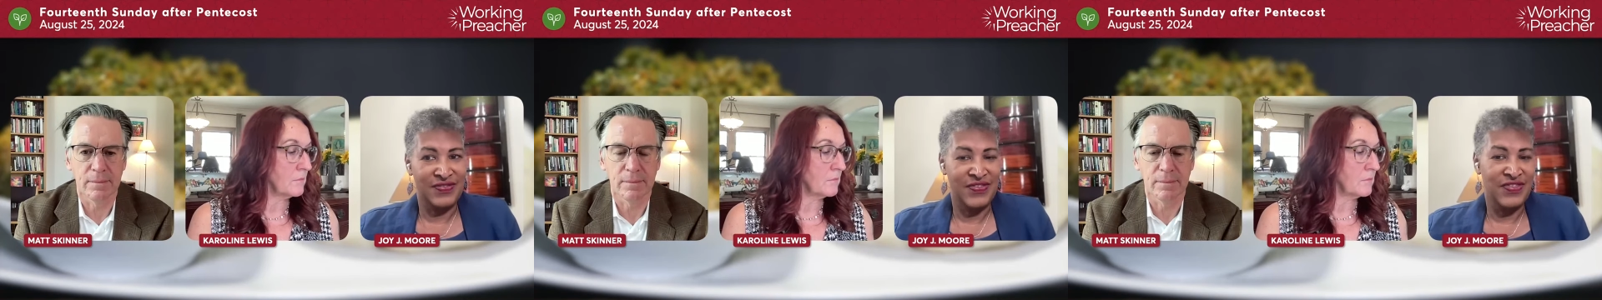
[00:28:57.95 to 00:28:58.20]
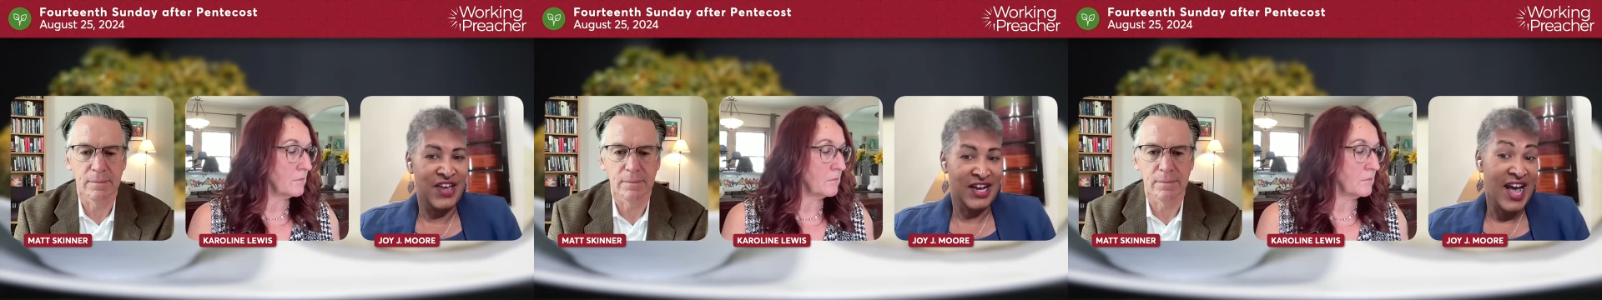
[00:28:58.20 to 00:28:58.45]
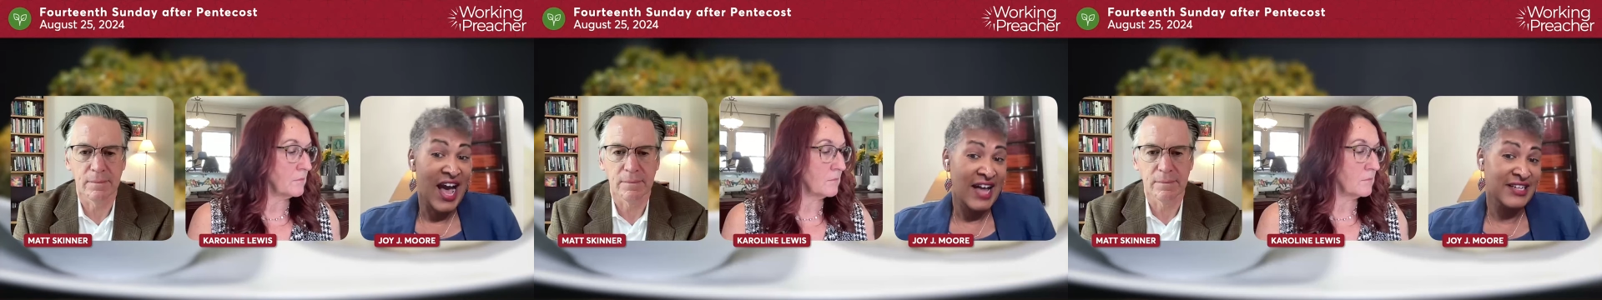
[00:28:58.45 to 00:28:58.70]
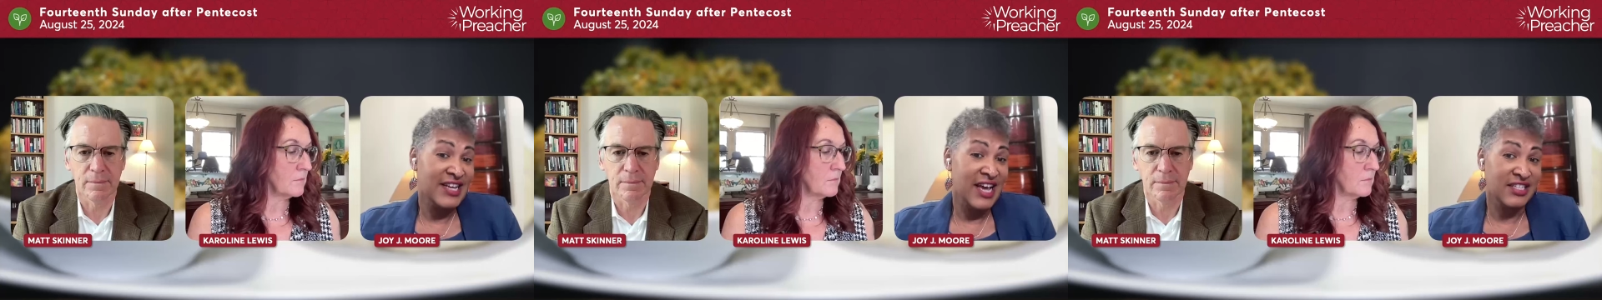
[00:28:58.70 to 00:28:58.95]
Speaker 1: the
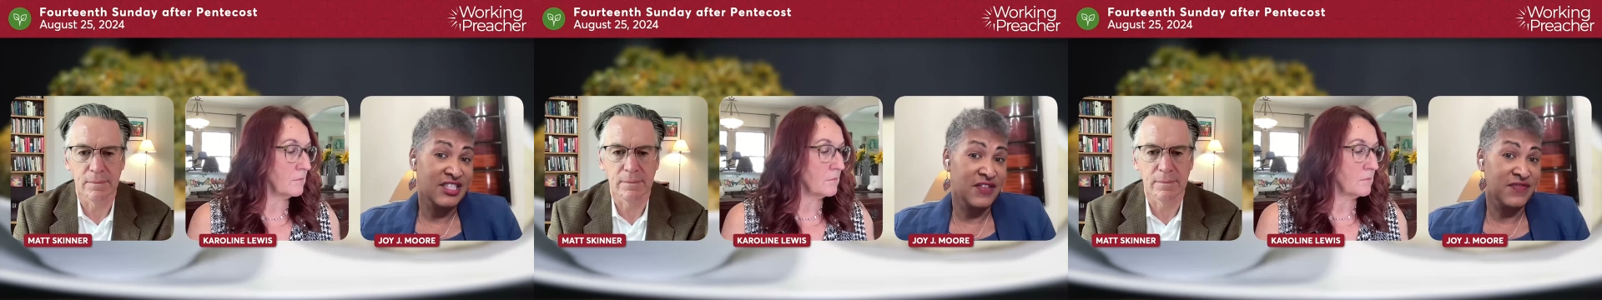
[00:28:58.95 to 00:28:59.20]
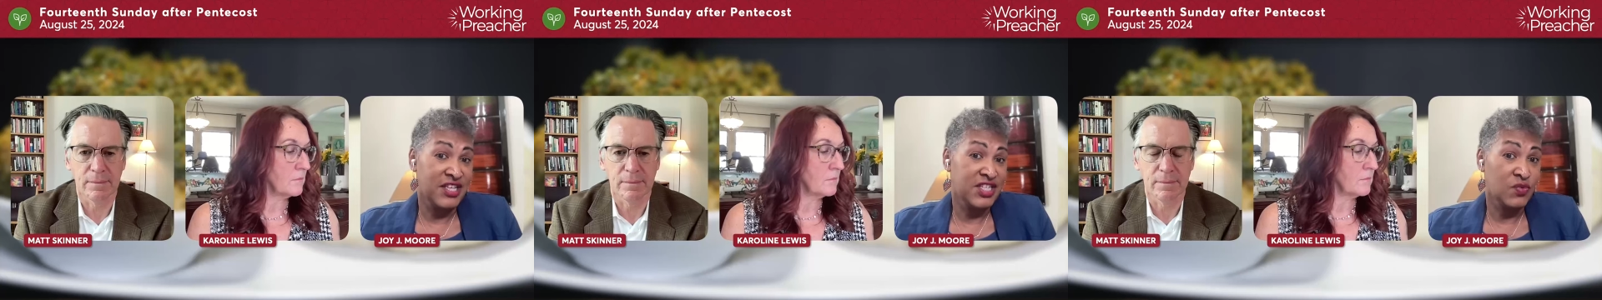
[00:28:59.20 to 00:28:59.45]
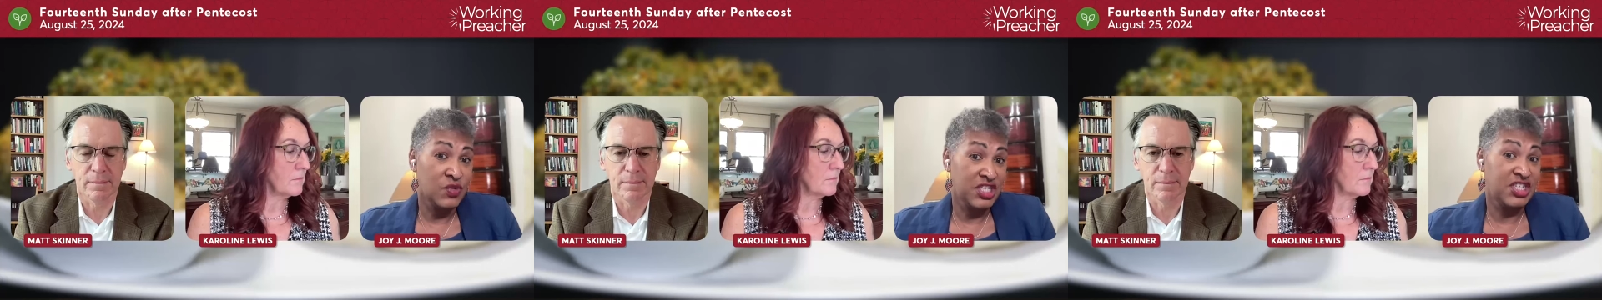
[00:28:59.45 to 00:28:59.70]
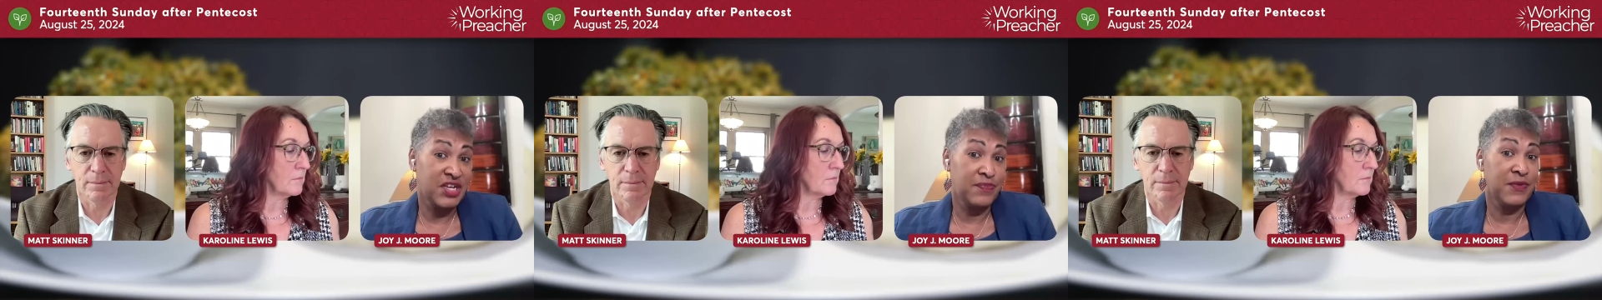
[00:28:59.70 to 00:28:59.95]
context of this, which
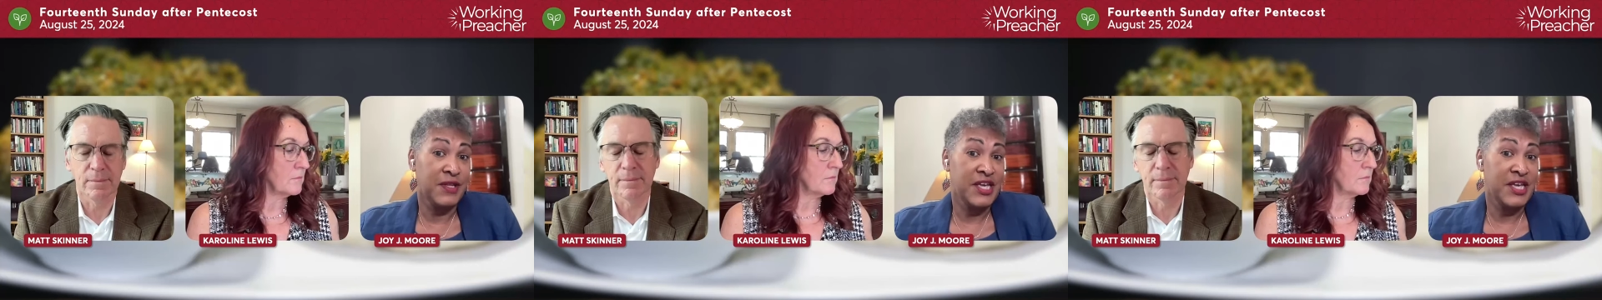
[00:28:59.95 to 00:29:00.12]
simply